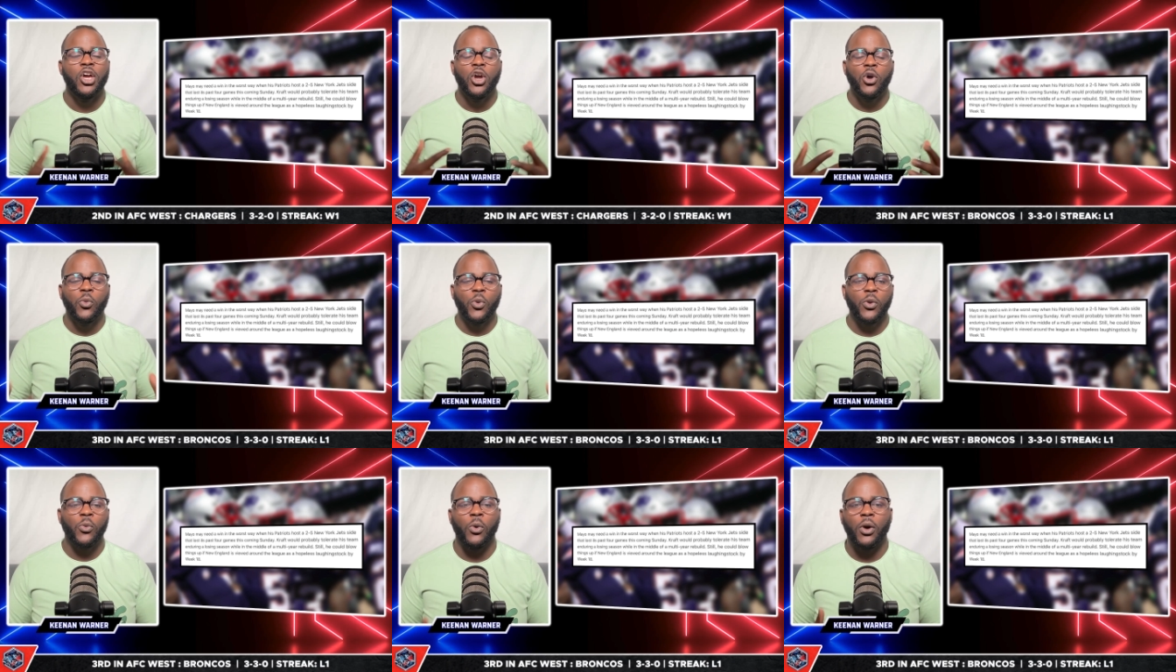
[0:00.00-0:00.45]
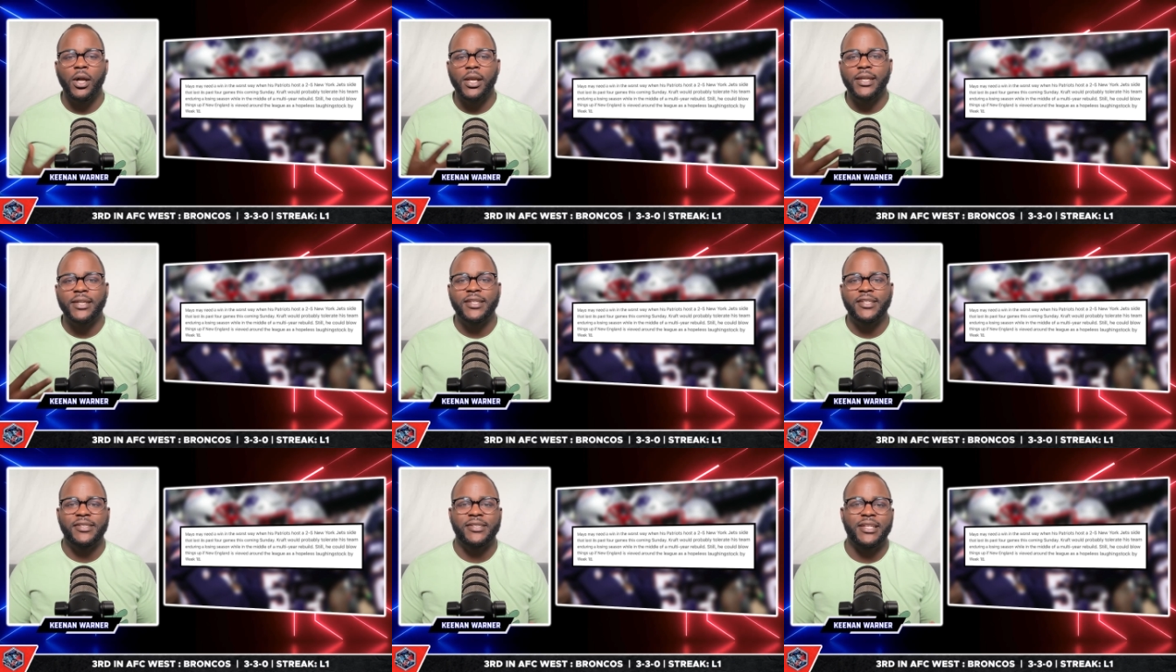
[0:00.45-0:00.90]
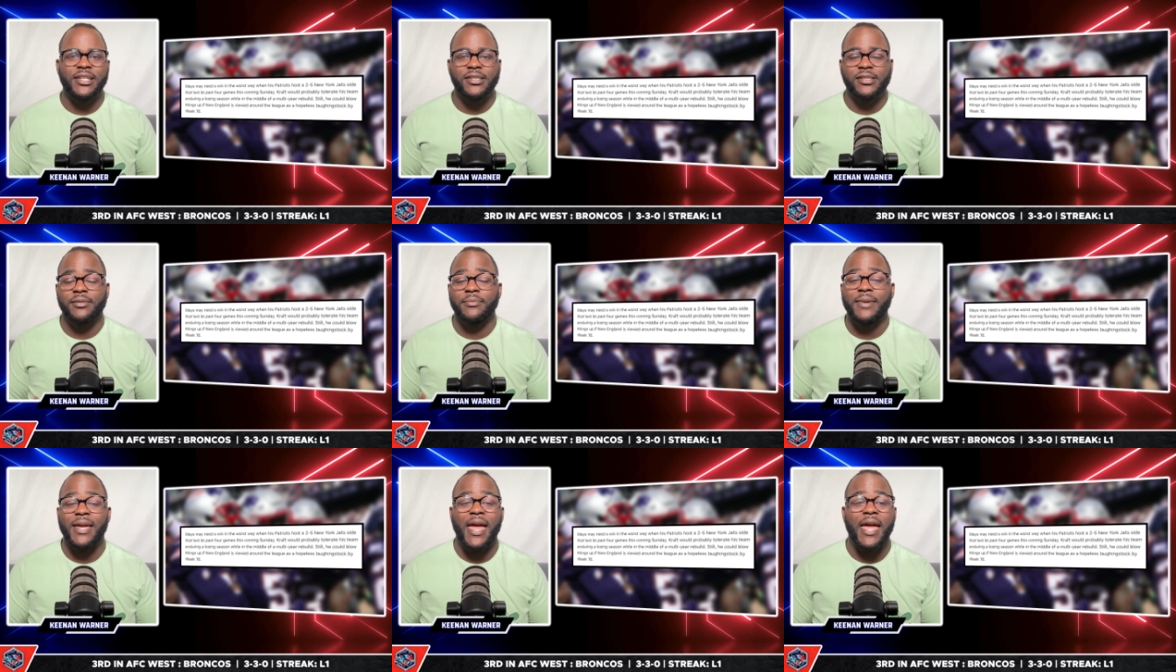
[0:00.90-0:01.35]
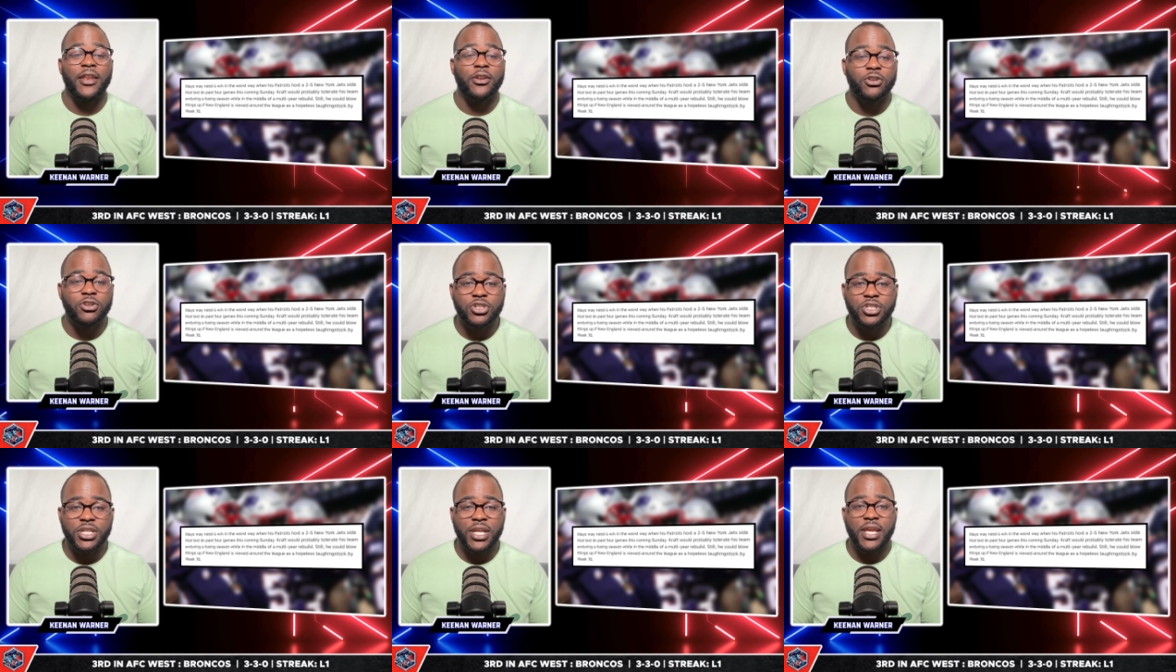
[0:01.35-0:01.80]
We wanted to see some
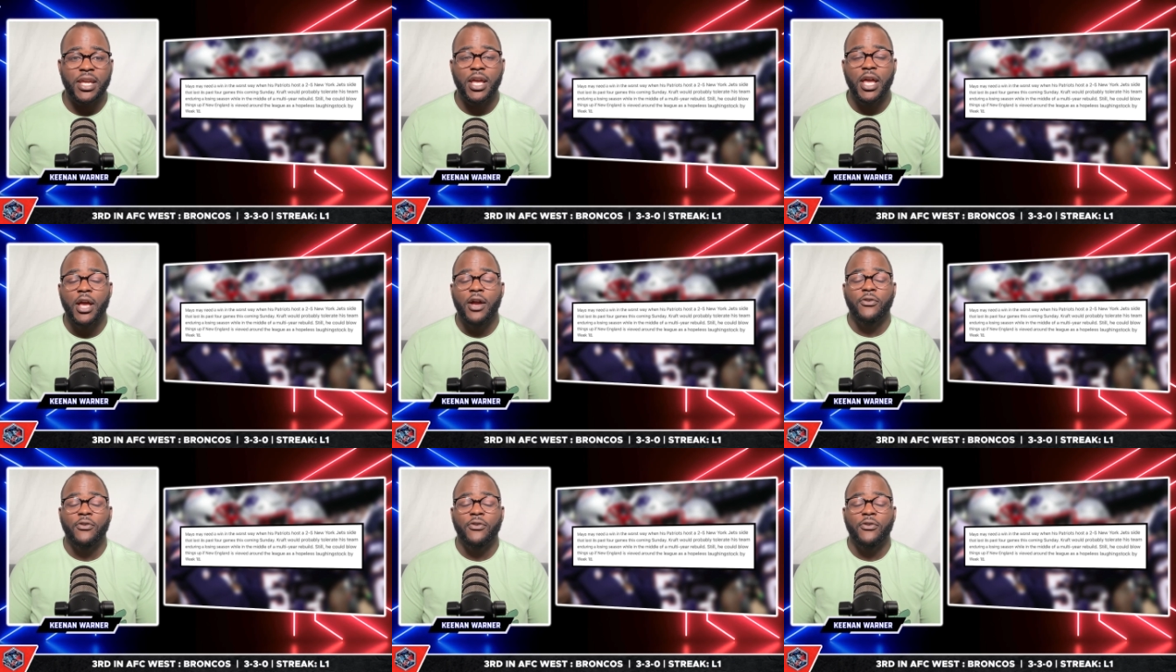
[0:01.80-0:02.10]
energy